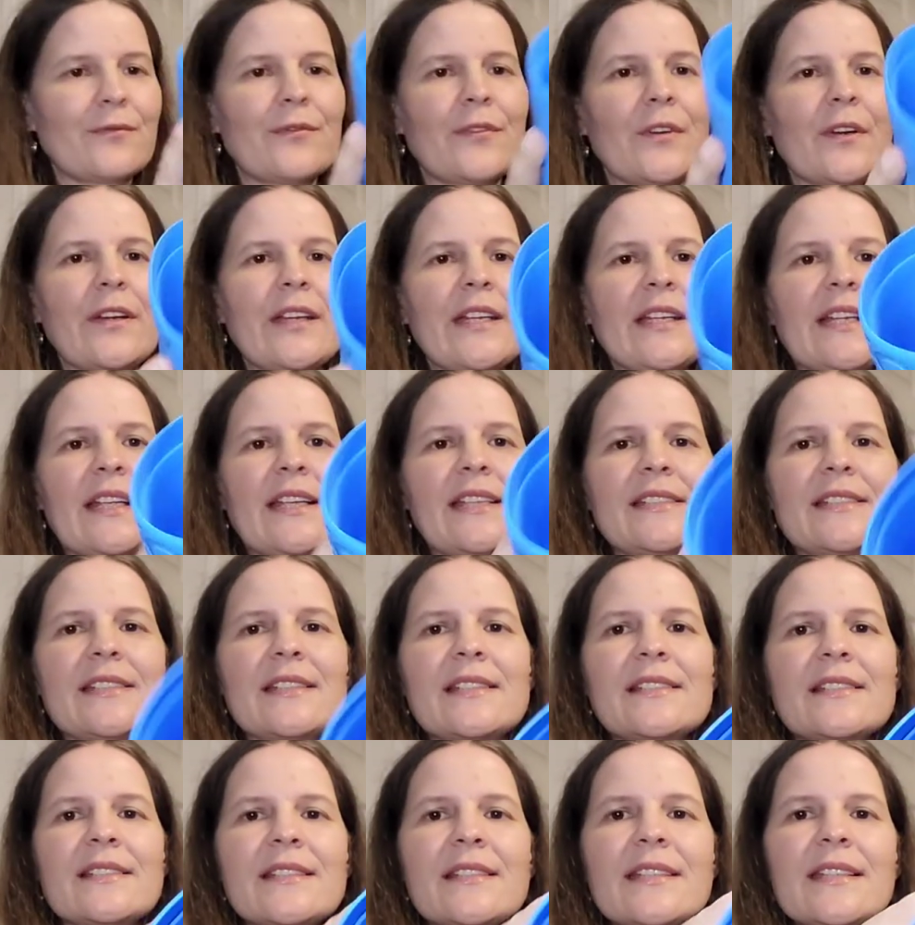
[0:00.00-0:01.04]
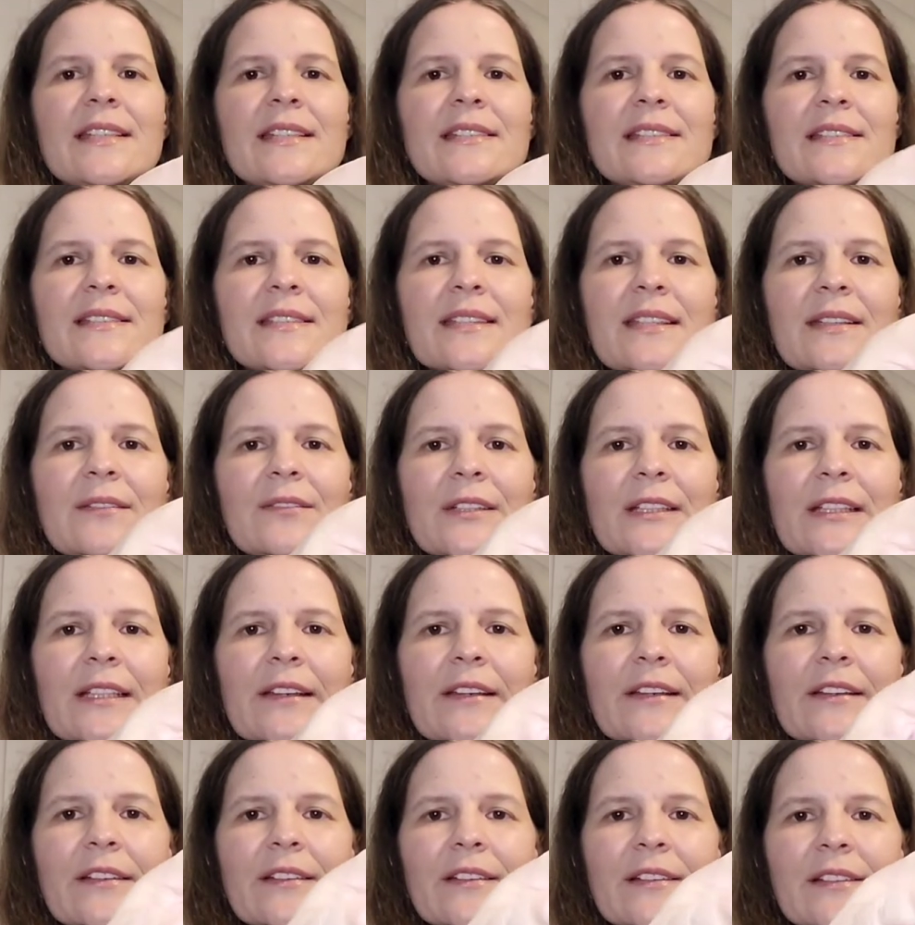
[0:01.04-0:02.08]
very nice insulated sleeve in
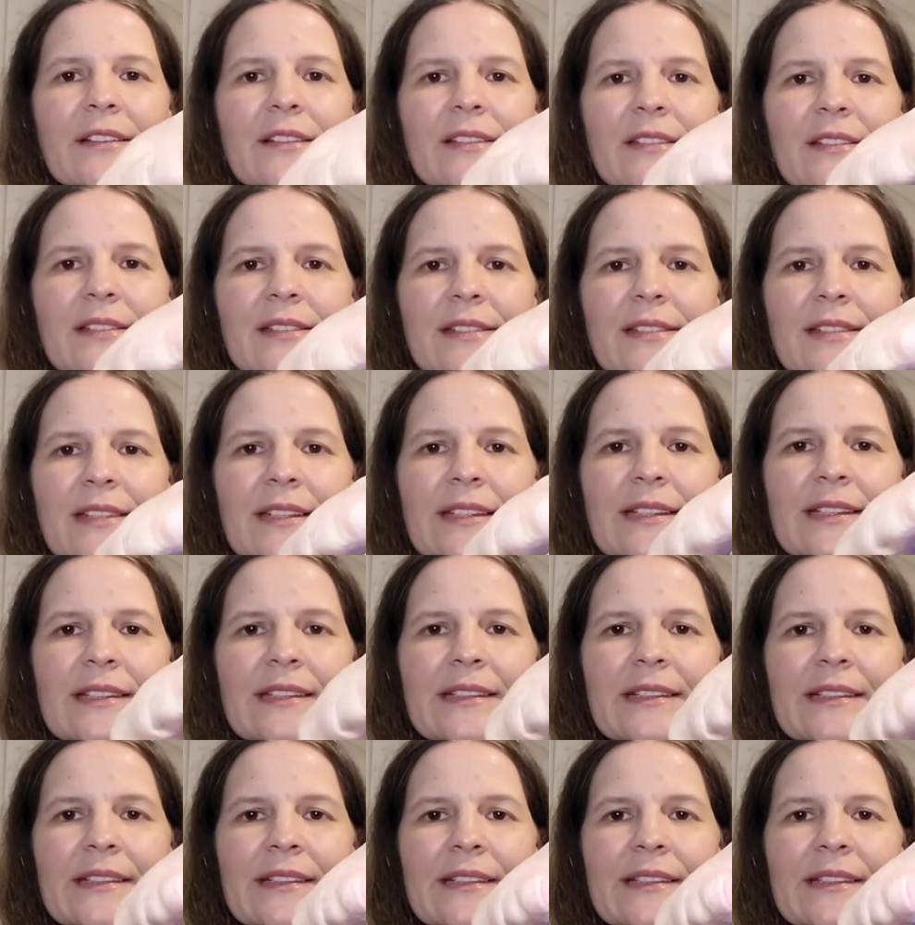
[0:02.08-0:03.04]
there. See?